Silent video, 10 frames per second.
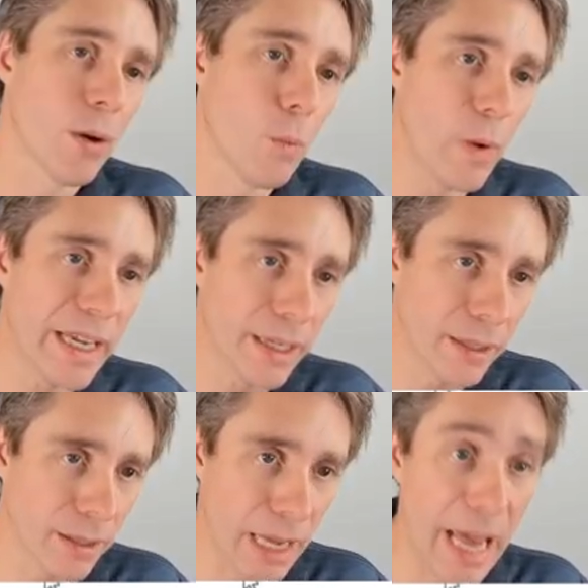We
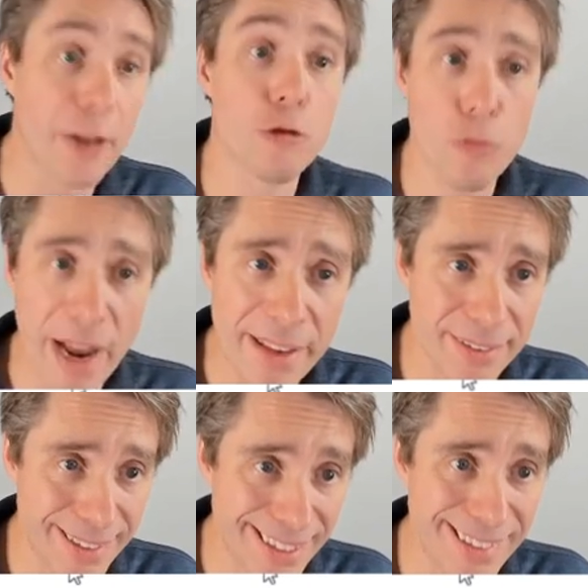can
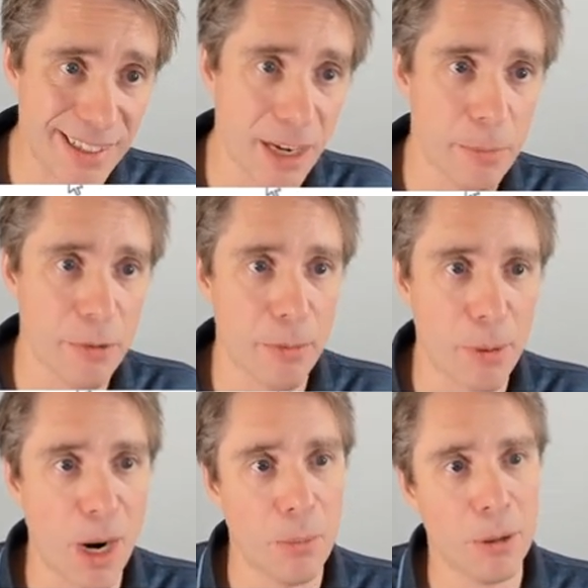address this type of
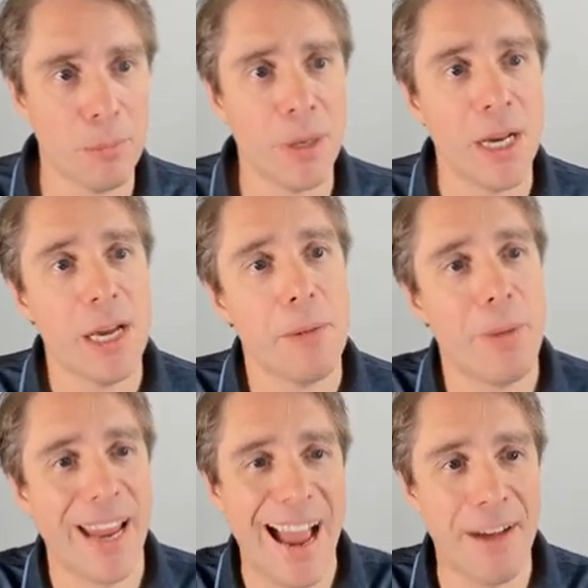problem
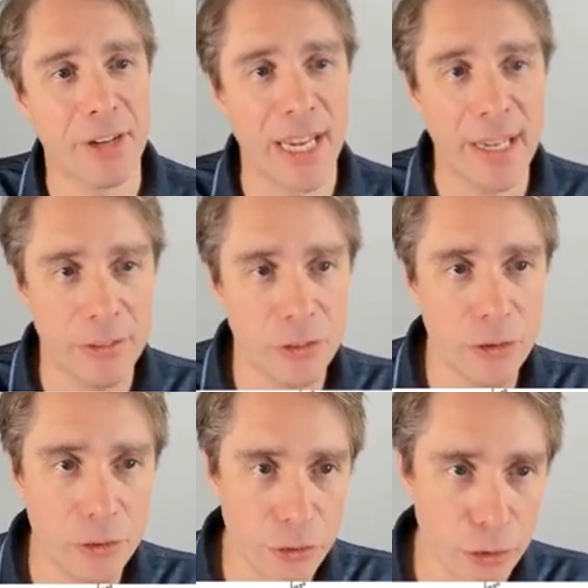by having a
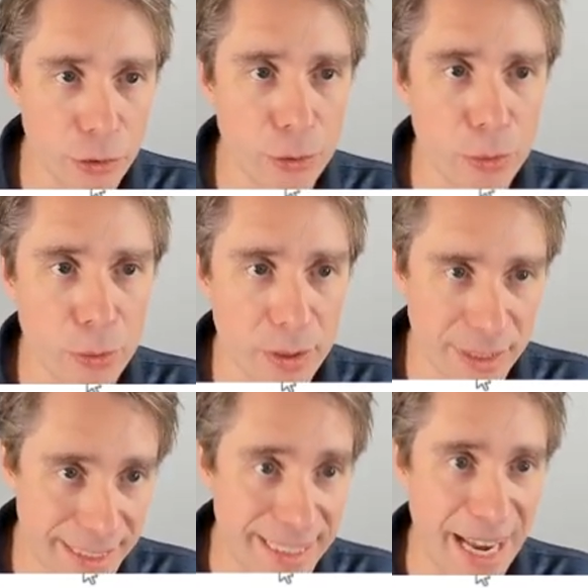
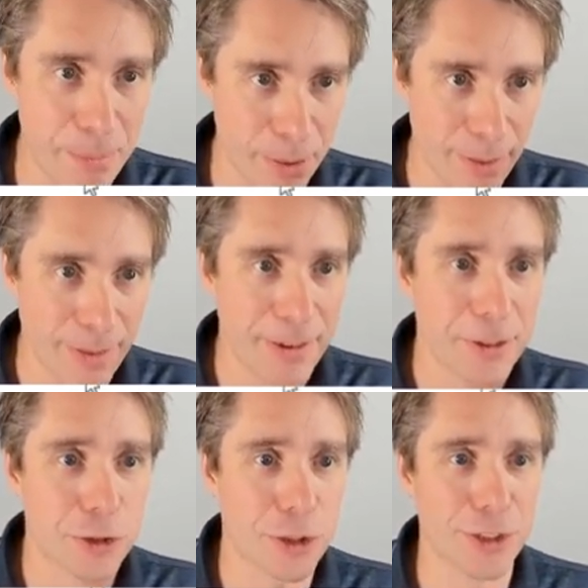two-step
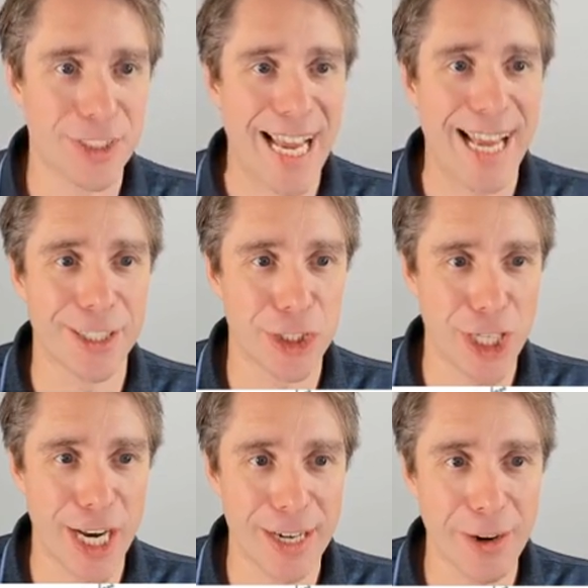trust
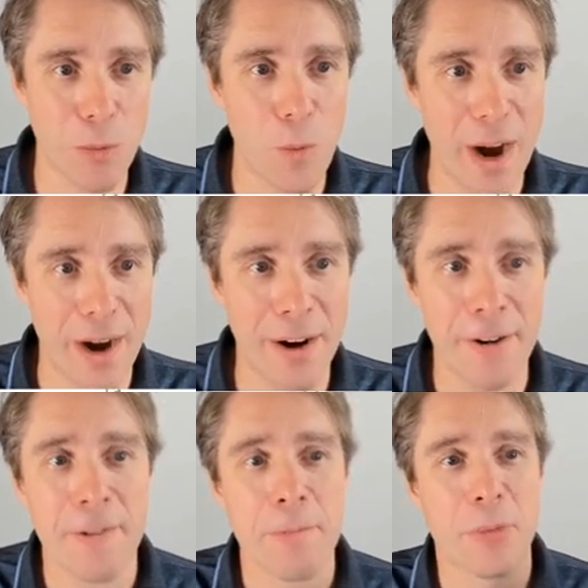handshake, where
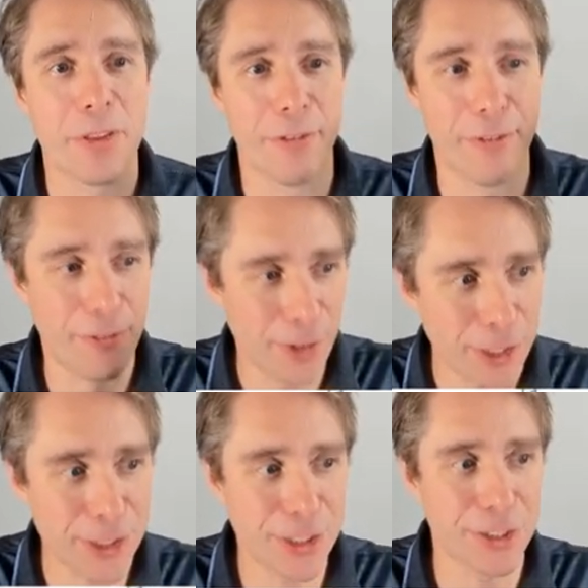the
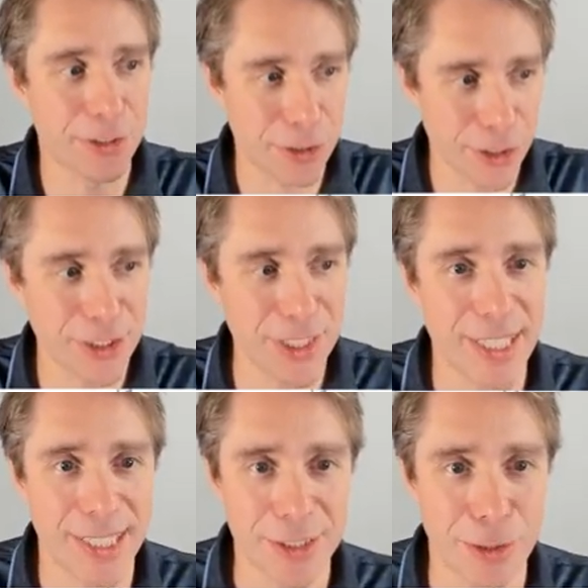first trusted
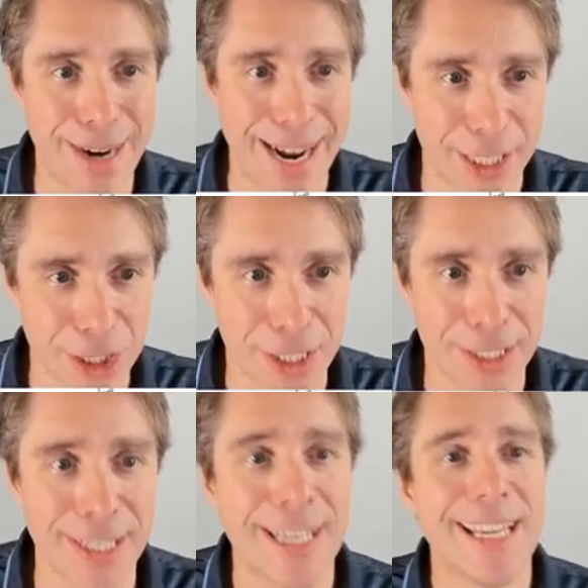
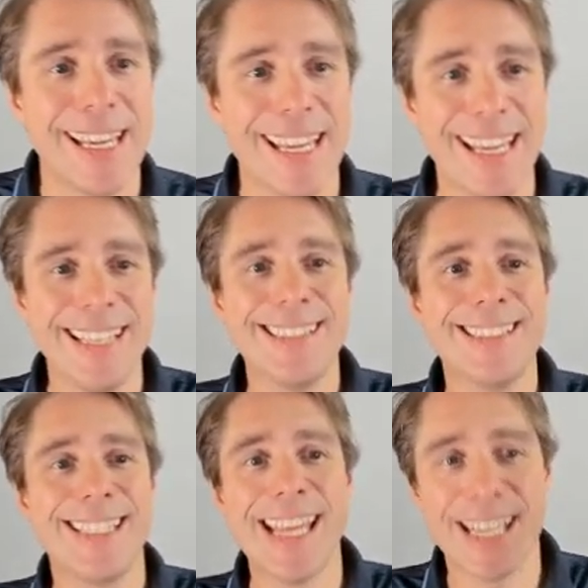interaction
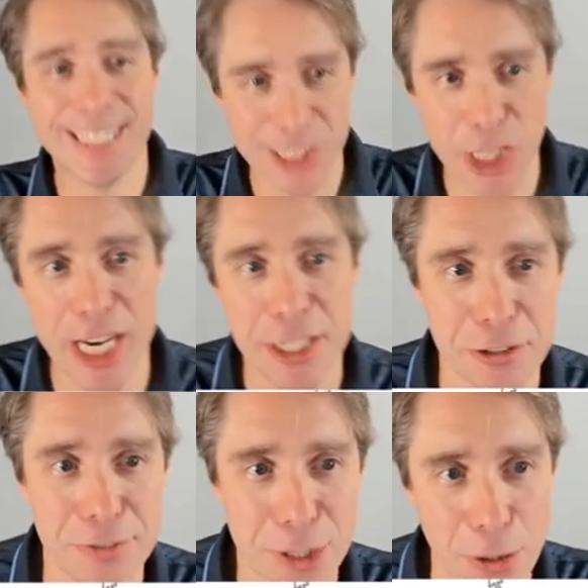is the exchange
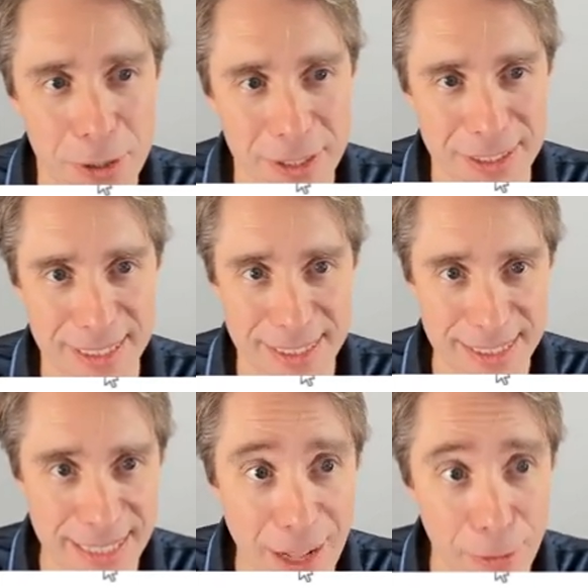of tokens
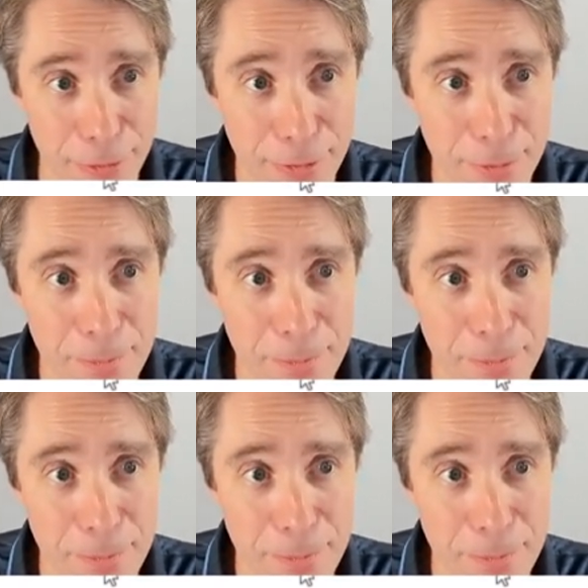itself.